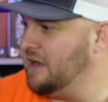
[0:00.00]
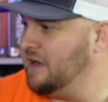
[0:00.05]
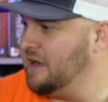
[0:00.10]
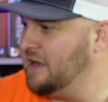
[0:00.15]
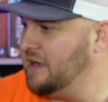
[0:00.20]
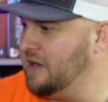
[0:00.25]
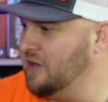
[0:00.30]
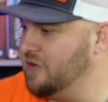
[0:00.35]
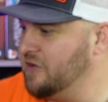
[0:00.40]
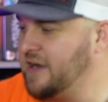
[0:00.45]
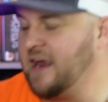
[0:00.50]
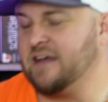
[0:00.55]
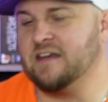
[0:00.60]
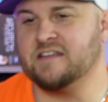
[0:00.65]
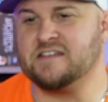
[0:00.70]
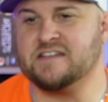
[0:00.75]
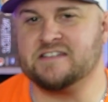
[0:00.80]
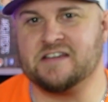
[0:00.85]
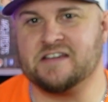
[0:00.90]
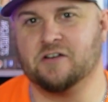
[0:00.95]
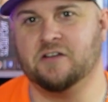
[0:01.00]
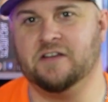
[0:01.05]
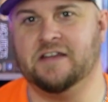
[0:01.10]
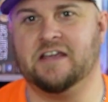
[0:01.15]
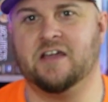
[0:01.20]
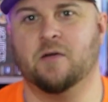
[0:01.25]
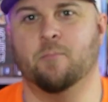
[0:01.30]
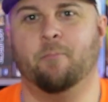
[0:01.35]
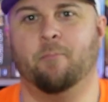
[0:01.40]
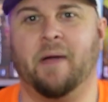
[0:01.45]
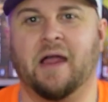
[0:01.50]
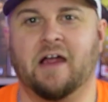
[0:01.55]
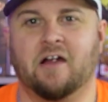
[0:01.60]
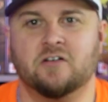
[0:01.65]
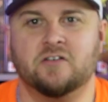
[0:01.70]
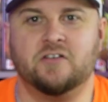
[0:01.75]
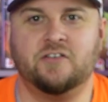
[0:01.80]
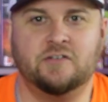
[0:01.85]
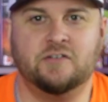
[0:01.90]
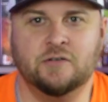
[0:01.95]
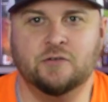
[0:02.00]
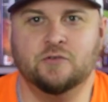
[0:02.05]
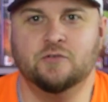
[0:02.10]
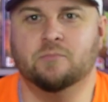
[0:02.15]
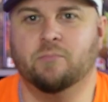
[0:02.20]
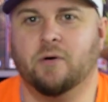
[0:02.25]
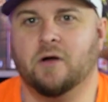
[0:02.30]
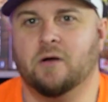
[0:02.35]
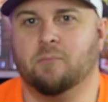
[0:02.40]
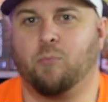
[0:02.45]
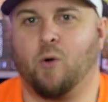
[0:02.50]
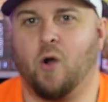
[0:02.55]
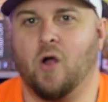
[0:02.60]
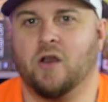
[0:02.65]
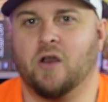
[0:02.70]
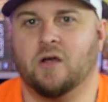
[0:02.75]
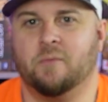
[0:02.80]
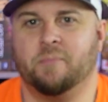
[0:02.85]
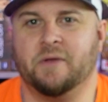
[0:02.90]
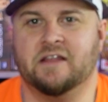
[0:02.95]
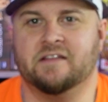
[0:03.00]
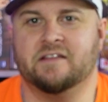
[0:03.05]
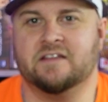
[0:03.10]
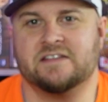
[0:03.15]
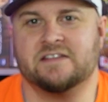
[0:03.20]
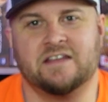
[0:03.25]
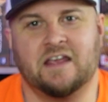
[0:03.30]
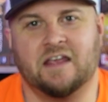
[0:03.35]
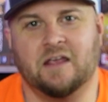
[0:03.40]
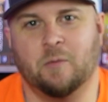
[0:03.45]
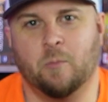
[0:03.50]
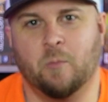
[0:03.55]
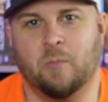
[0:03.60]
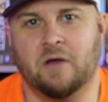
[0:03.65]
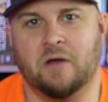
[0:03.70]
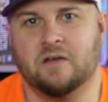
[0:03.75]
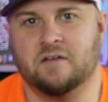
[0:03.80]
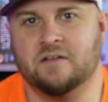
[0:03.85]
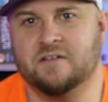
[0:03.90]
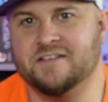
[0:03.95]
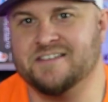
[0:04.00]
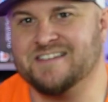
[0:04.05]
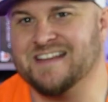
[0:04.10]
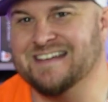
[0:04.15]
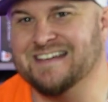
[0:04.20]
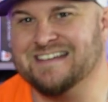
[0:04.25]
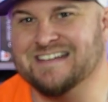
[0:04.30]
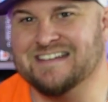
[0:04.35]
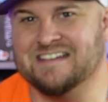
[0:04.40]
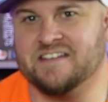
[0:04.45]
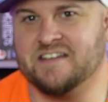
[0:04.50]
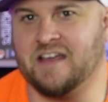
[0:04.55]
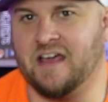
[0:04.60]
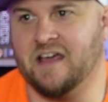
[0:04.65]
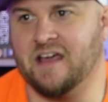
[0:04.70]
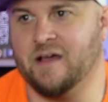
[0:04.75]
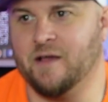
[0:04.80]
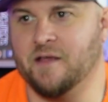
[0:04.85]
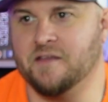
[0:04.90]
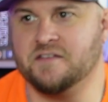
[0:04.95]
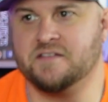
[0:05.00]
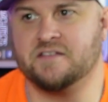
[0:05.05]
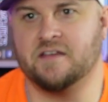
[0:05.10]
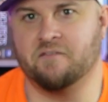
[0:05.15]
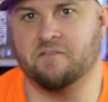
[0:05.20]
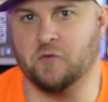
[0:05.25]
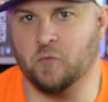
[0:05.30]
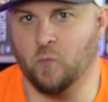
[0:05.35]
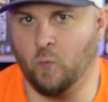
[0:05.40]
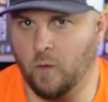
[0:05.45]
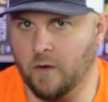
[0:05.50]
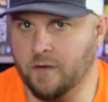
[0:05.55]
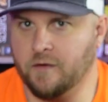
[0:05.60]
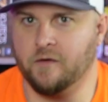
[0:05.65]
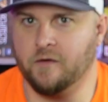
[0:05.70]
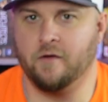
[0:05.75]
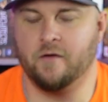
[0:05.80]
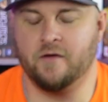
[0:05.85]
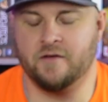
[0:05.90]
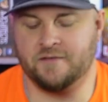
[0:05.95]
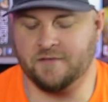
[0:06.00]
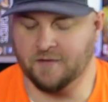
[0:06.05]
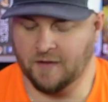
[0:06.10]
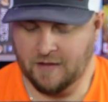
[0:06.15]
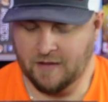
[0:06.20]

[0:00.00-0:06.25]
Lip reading: hear not necessarily compared to, but brought up in the same sentence as Seven Wonders.